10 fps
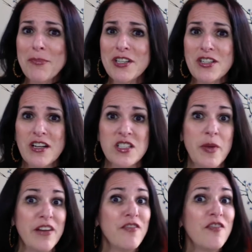Gottman talks
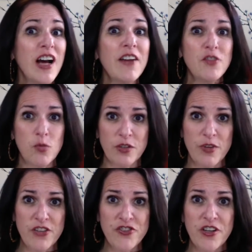about a five to
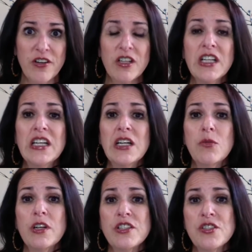one ratio,
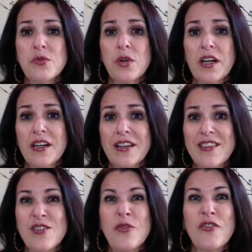which, uh,
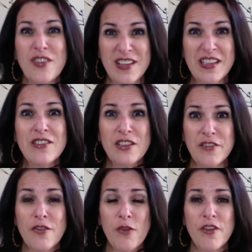so
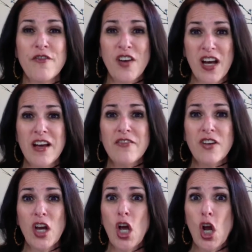literally for every
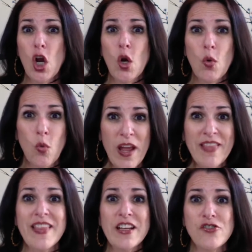five
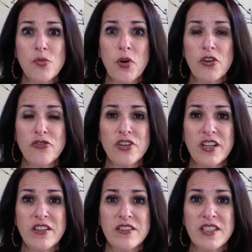great things your partner
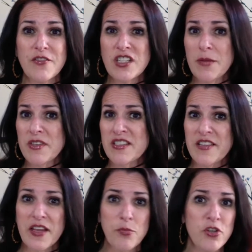does every time they
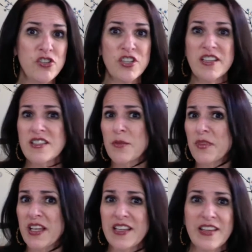say they appreciate
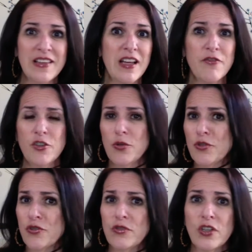something and they love
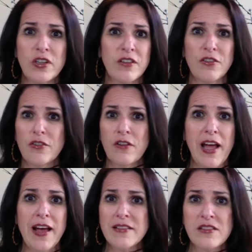you and you look
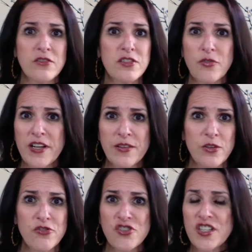your ass looks great
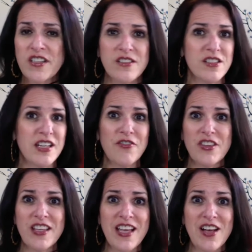in those jeans and
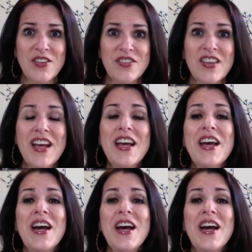everything else